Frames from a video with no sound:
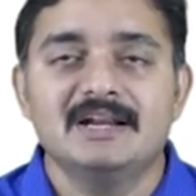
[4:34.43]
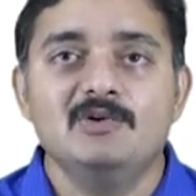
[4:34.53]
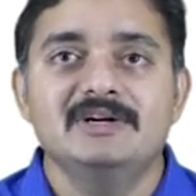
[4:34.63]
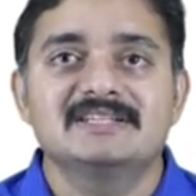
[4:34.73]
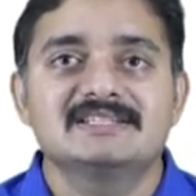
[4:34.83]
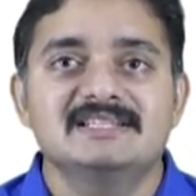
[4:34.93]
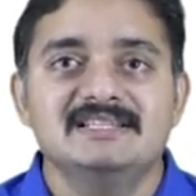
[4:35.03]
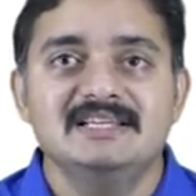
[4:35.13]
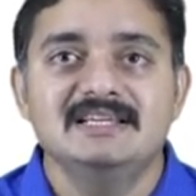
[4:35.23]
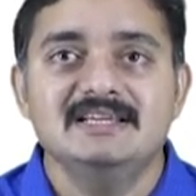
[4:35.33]
Now let us see
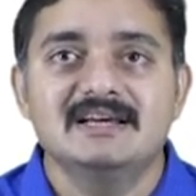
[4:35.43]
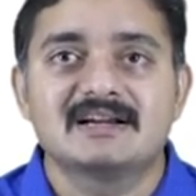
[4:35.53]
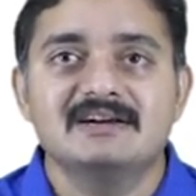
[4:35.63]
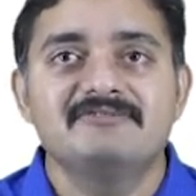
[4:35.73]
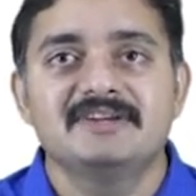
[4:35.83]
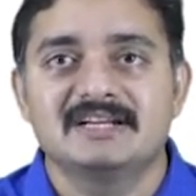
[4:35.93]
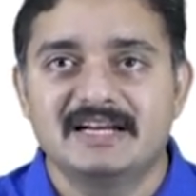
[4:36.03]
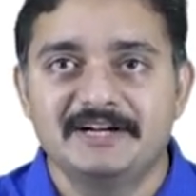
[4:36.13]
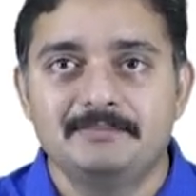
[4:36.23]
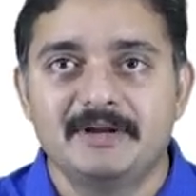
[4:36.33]
the rough
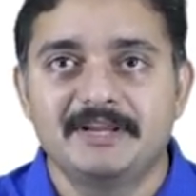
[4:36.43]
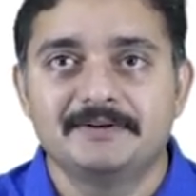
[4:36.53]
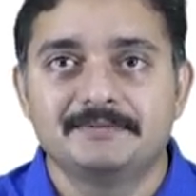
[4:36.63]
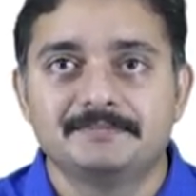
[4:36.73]
inclined plane.